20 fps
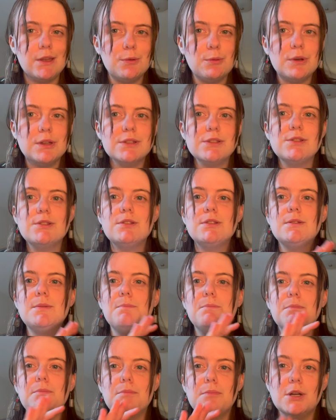was
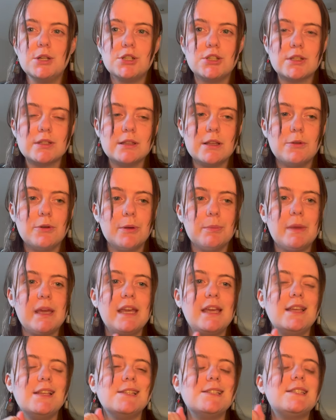much slower
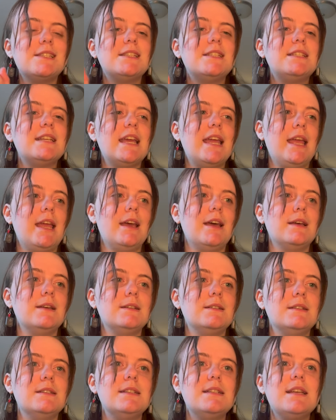paced
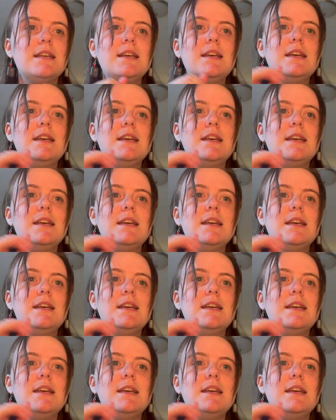and